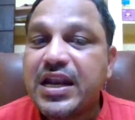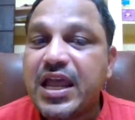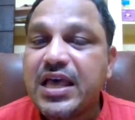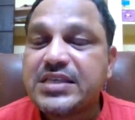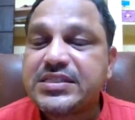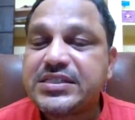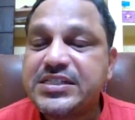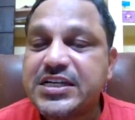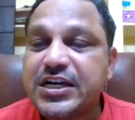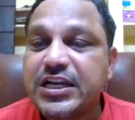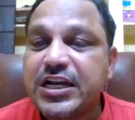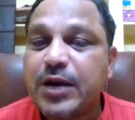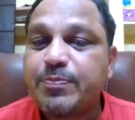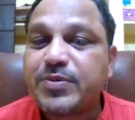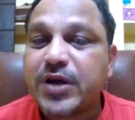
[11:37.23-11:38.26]
less
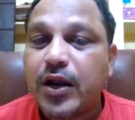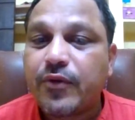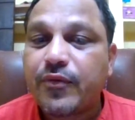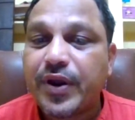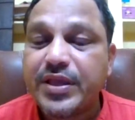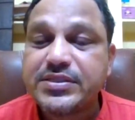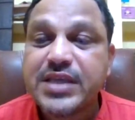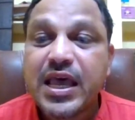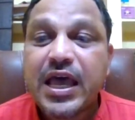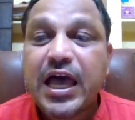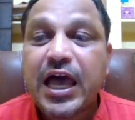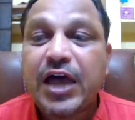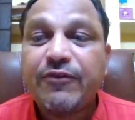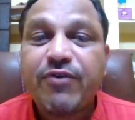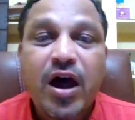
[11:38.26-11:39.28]
developed countries
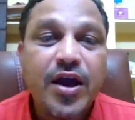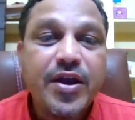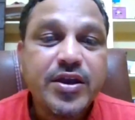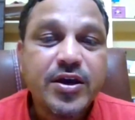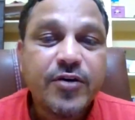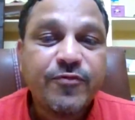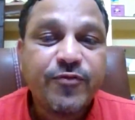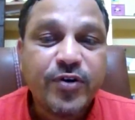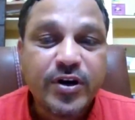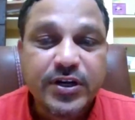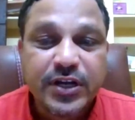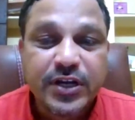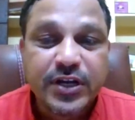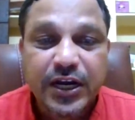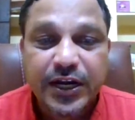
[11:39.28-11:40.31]
have higher
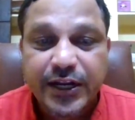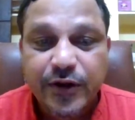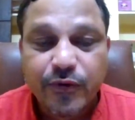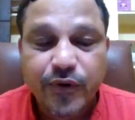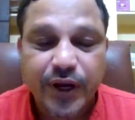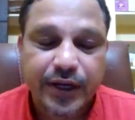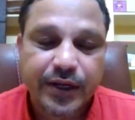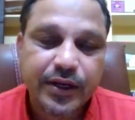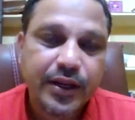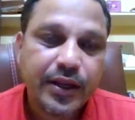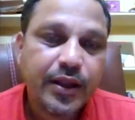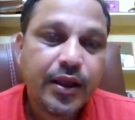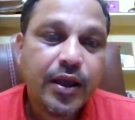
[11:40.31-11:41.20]
fertility rate,